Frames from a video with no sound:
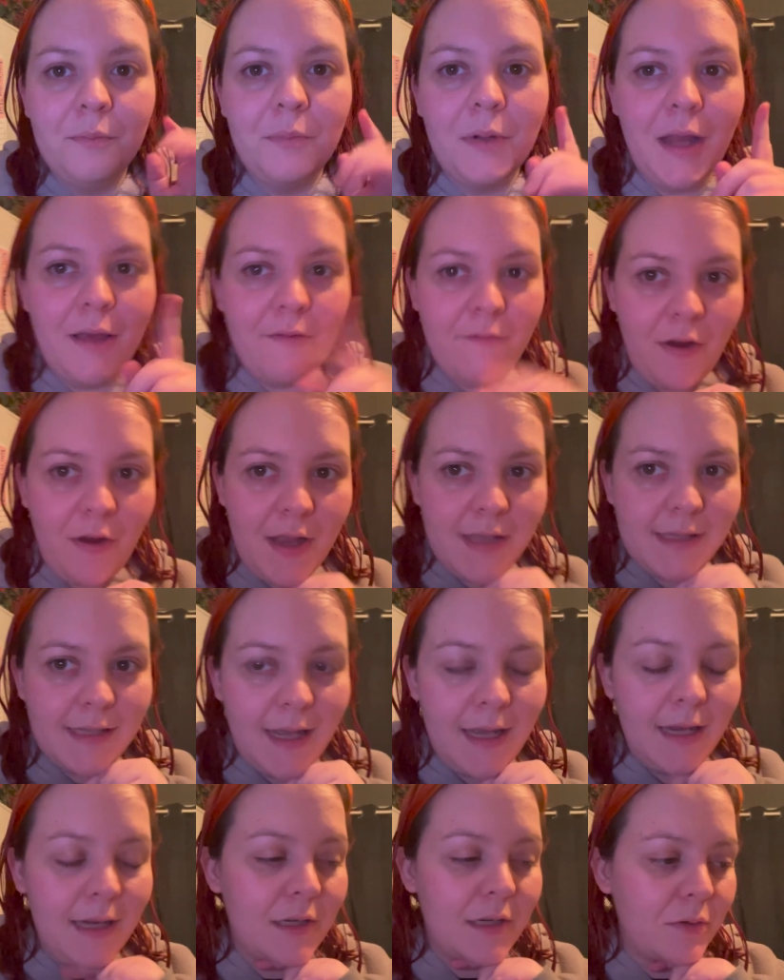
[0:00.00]
But I'm very
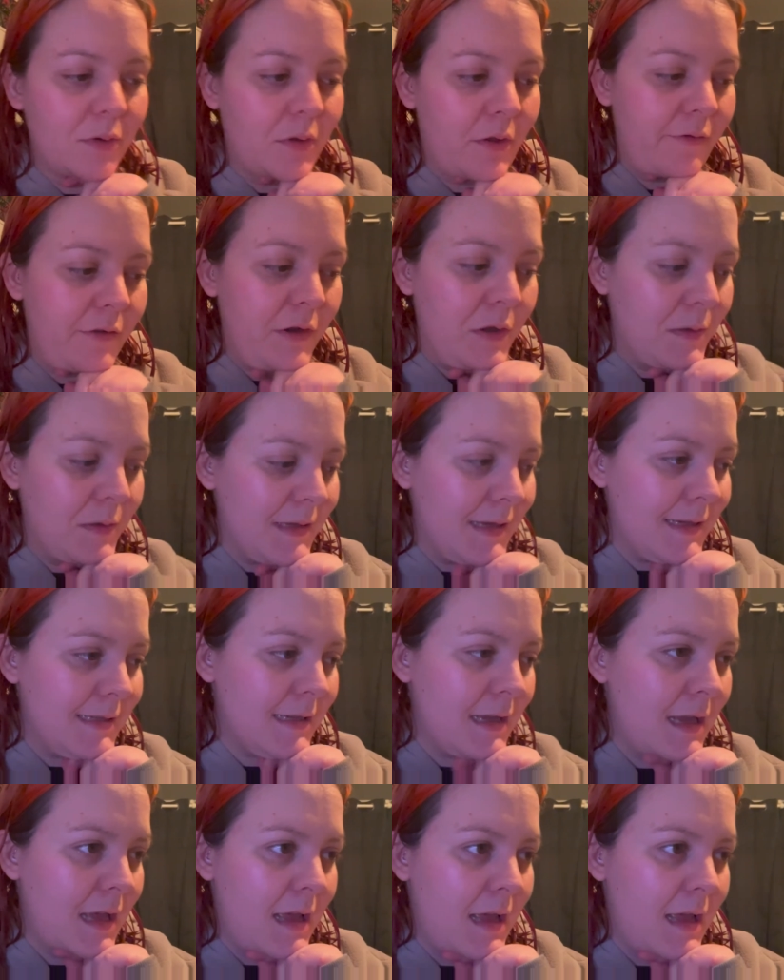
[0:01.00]
excited. I do love Newsies.